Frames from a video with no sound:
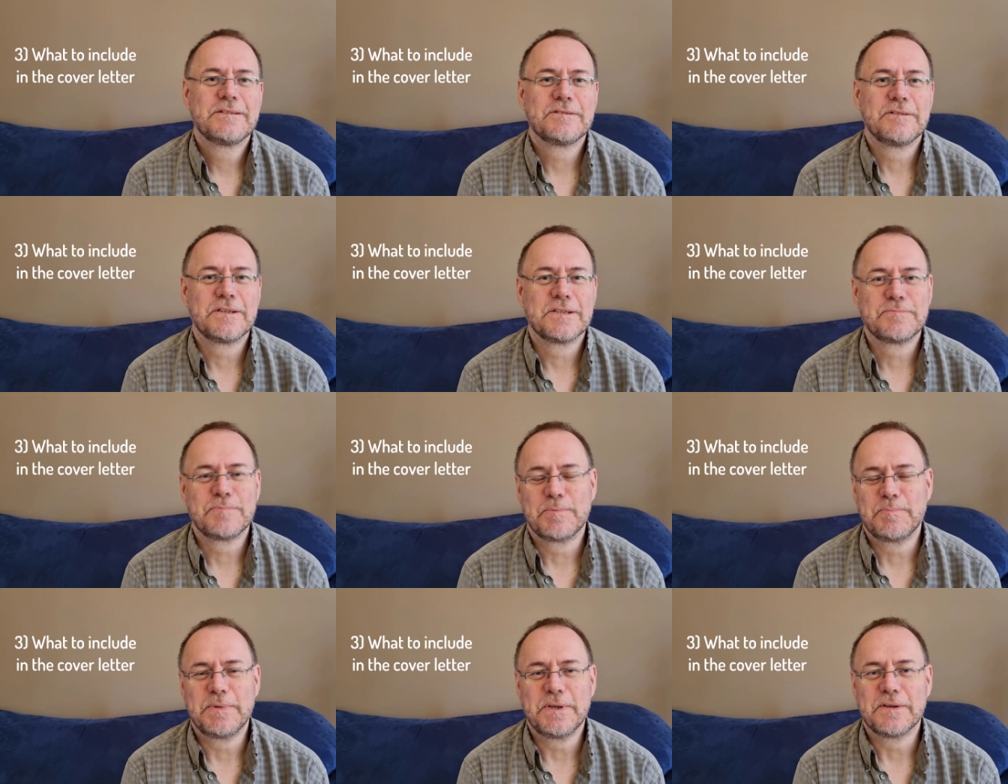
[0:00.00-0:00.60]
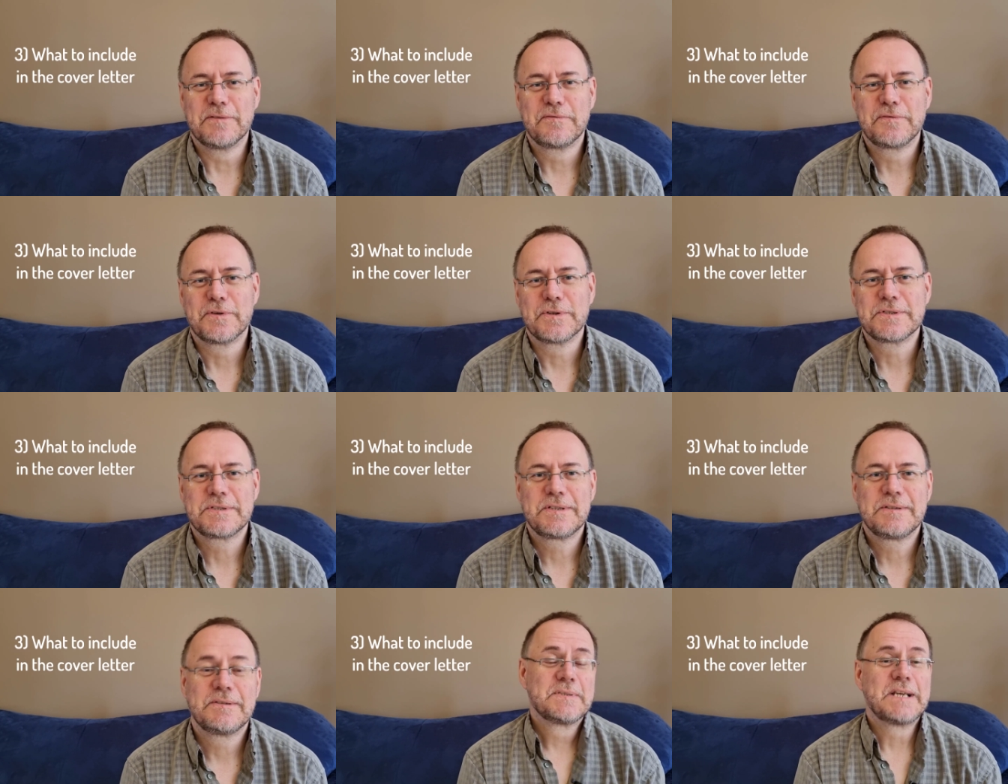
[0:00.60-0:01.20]
So this would be the
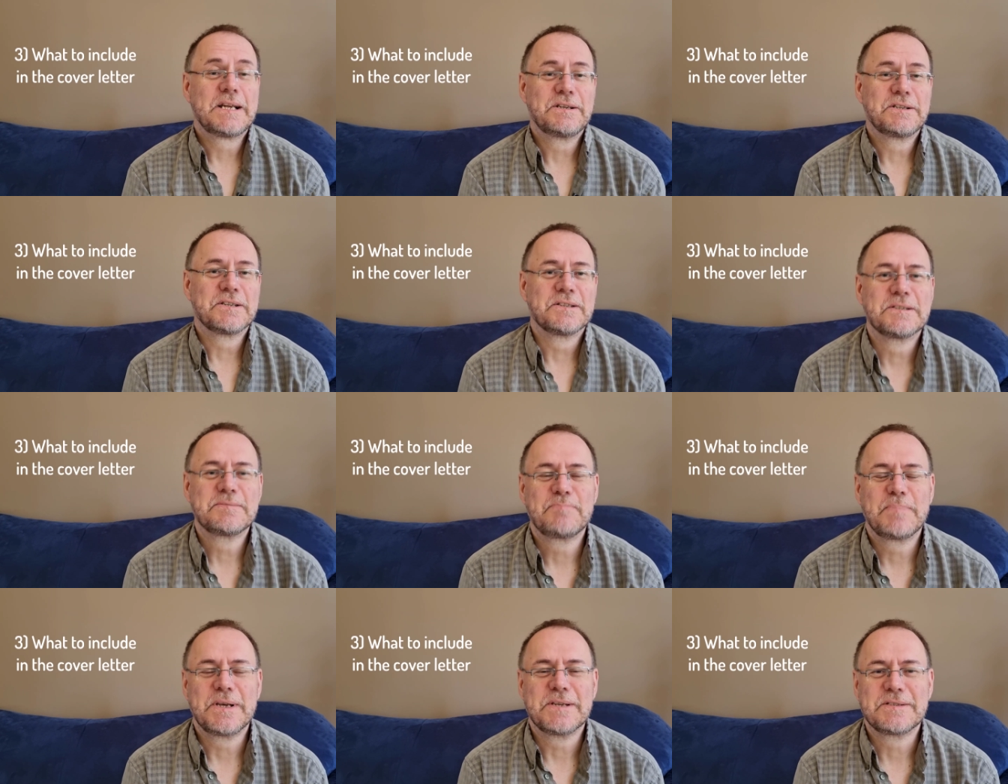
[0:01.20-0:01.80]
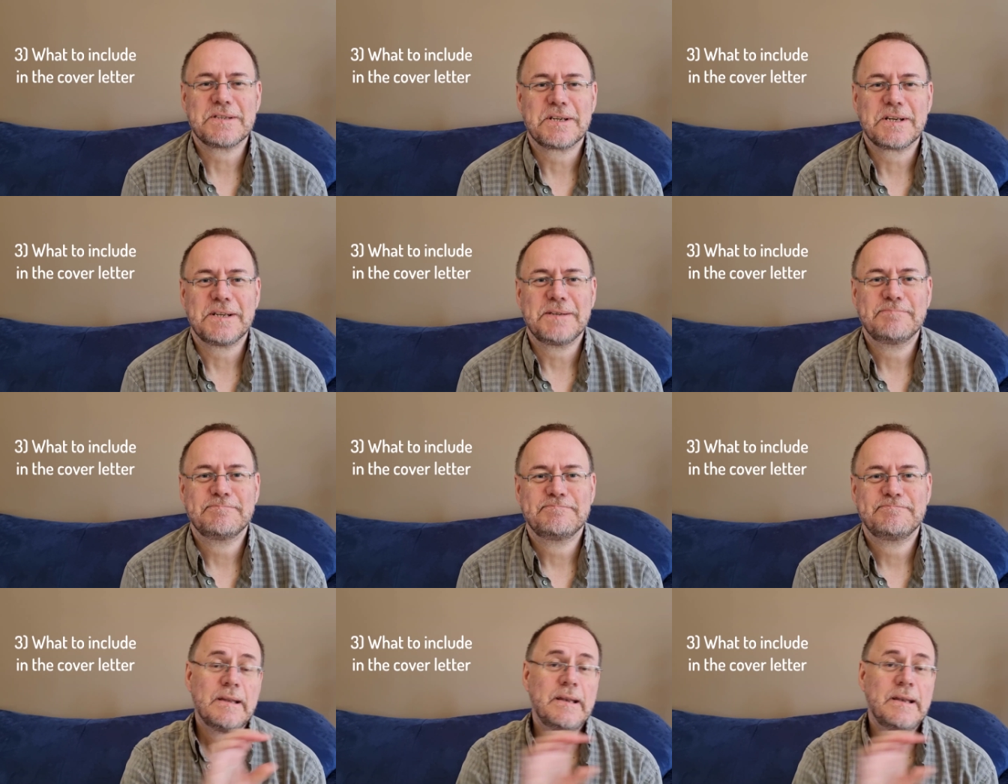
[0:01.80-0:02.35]
first sentence basically.